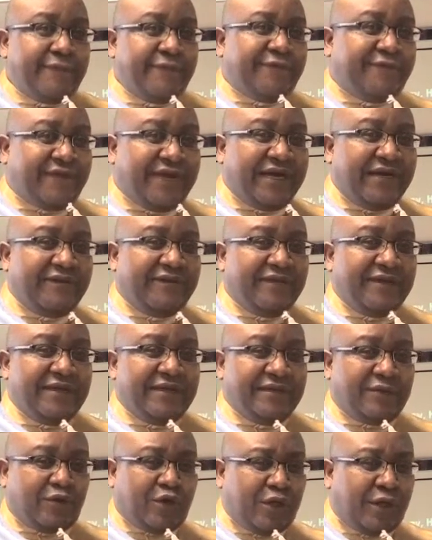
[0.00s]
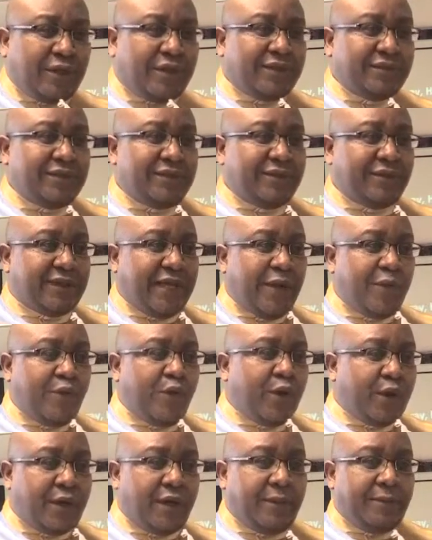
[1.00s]
Five o'clock on the dot, I
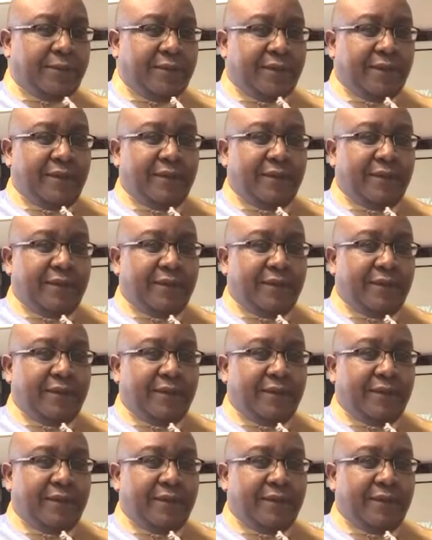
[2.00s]
woke up.